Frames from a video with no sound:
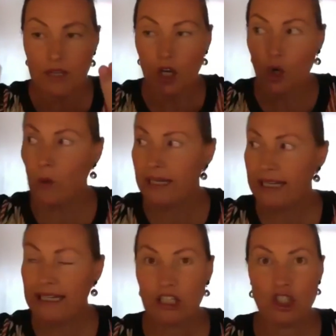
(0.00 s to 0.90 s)
we can
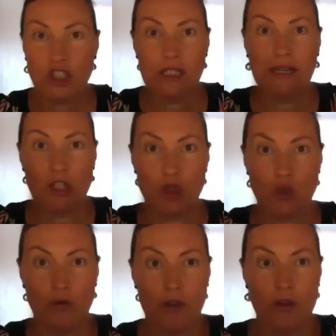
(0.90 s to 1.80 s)
actually make sure
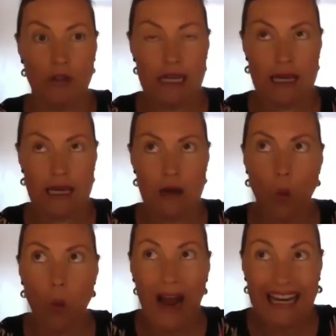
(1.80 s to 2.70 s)
that the
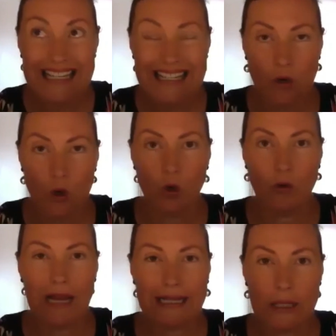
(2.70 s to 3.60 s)
weight, or
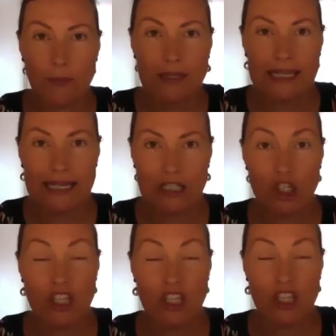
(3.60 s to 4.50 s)
like the percentage,
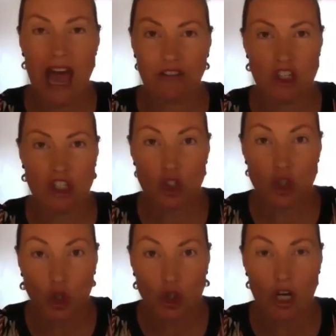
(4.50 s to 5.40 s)
the average is
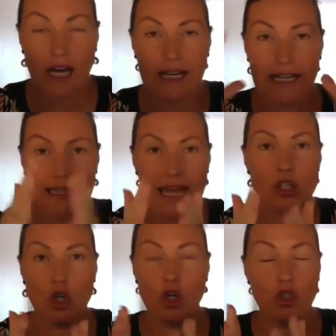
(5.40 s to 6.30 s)
so tiny
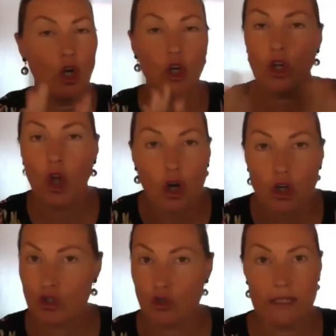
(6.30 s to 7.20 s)
that dog no longer
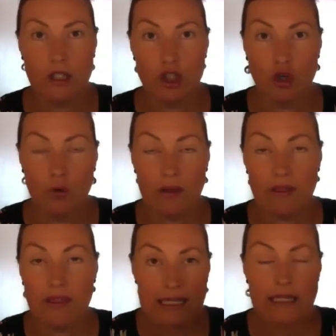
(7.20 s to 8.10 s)
triggers you. And
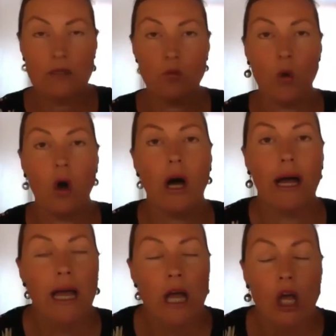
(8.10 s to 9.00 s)
this is why
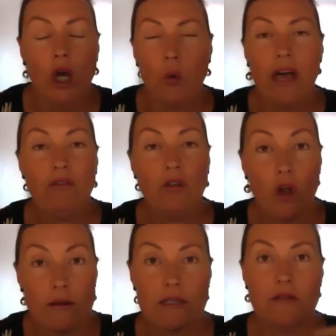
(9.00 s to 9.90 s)
we have
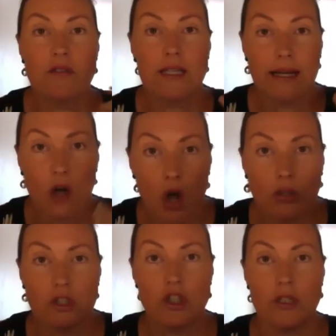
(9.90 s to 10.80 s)
lots
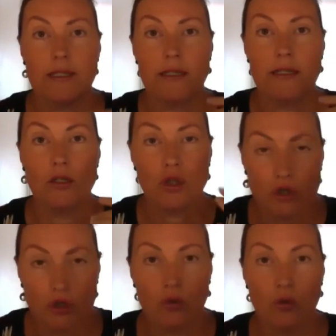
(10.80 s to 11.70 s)
psychologists and
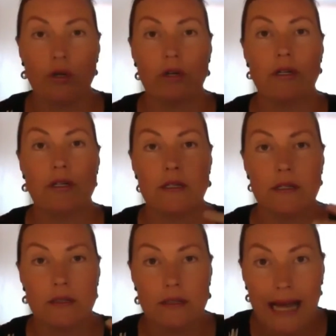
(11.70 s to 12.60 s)
social workers
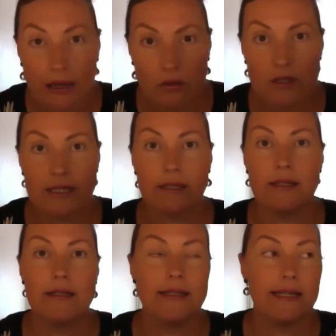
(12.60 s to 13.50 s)
and
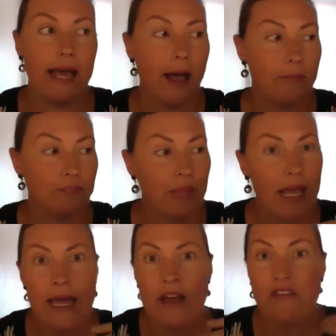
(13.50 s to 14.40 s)
counselors and
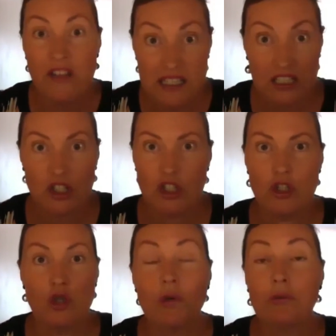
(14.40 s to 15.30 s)

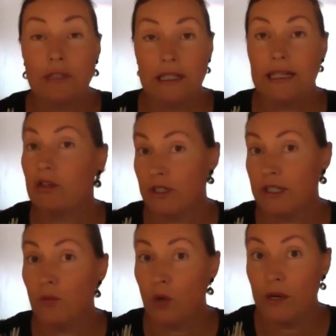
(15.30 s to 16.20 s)
physicians who are really interested in
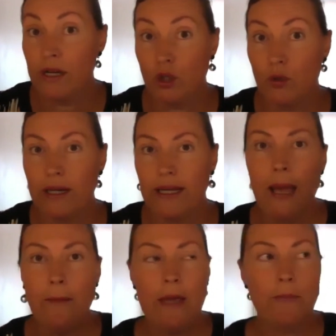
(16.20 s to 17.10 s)
what we're doing,
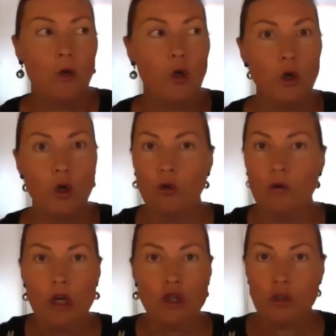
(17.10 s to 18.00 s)
people who
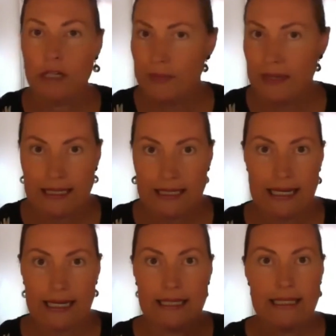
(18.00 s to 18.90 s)
treat
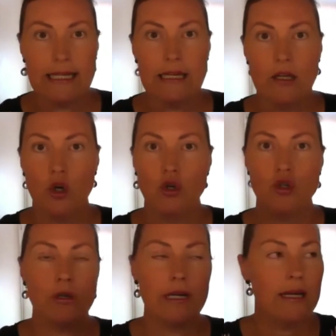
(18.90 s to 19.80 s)
PTSD, who
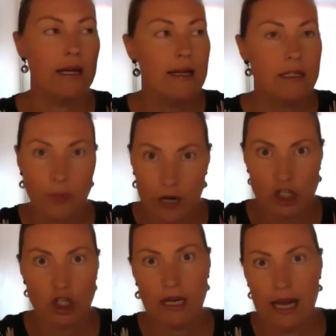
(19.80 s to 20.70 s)
treat
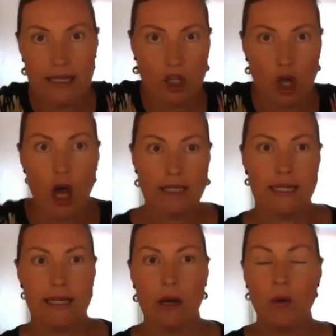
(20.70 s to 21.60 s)
depression and anxiety.
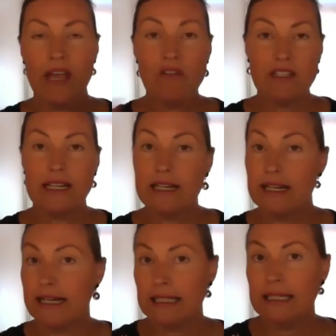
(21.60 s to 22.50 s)
Now, we haven't done any
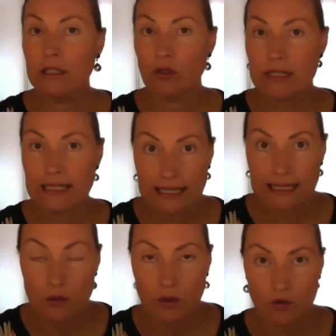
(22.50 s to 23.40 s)
clinical
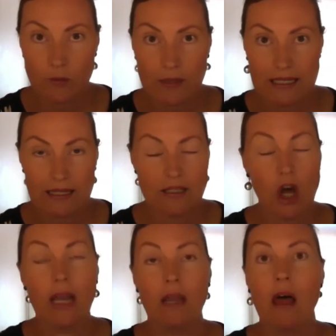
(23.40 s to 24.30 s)
studies with respect to this. I'd
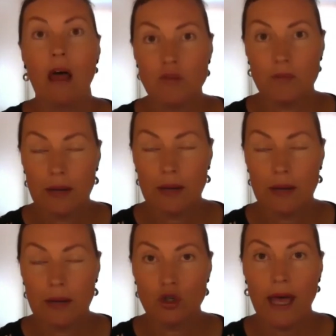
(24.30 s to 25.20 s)
love to be able
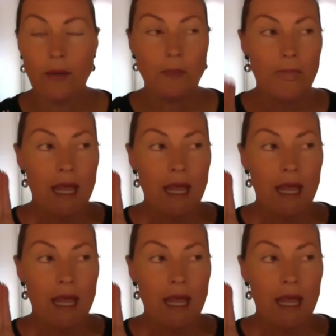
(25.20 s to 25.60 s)
to do that.